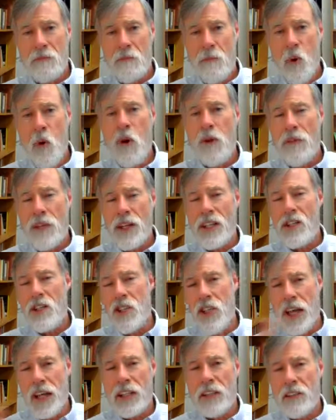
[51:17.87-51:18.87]
more than a
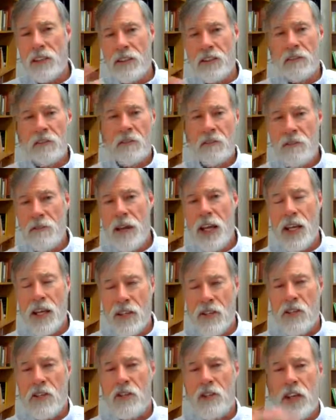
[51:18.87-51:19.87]
second phase,
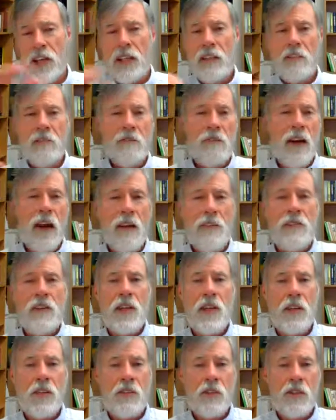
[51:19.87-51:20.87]
the second 5
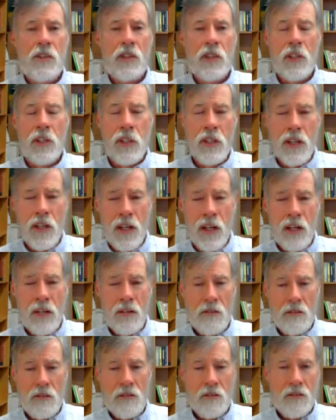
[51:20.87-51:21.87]
years
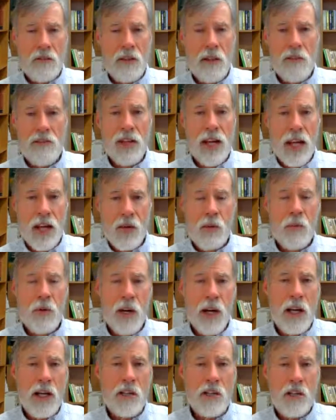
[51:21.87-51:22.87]
of an
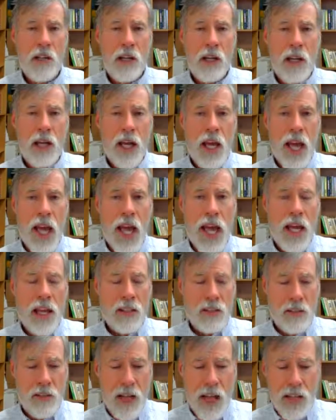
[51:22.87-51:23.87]
enterprise. And
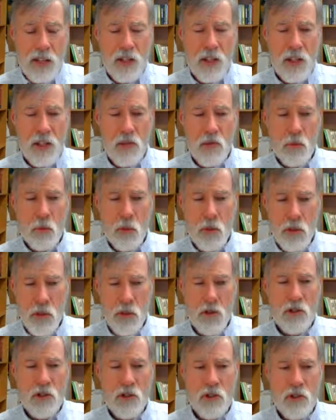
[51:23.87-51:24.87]
NC's was
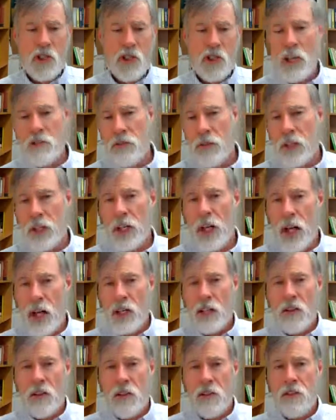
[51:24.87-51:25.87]
so successful it got
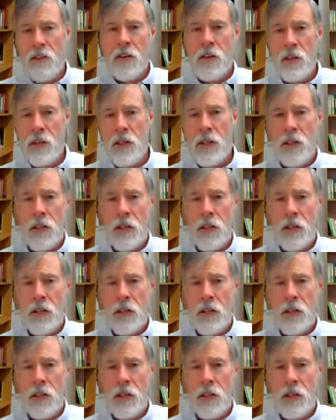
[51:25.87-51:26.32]
a third